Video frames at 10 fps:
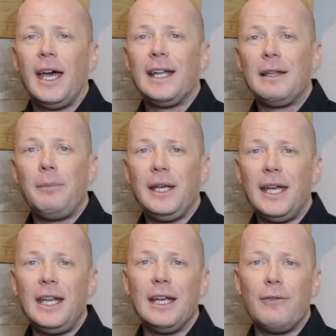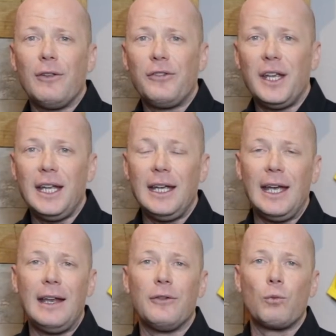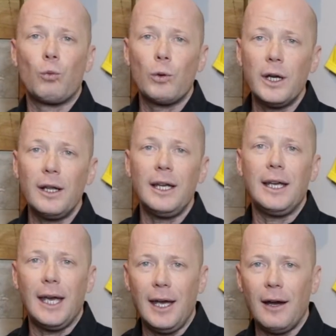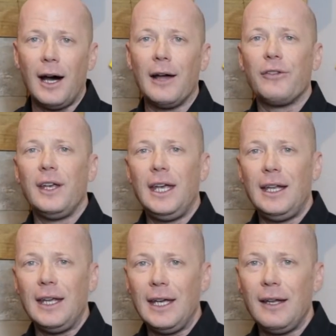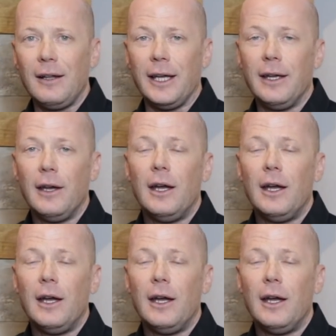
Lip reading: at the beginning of the city, it is really chaos in Italy.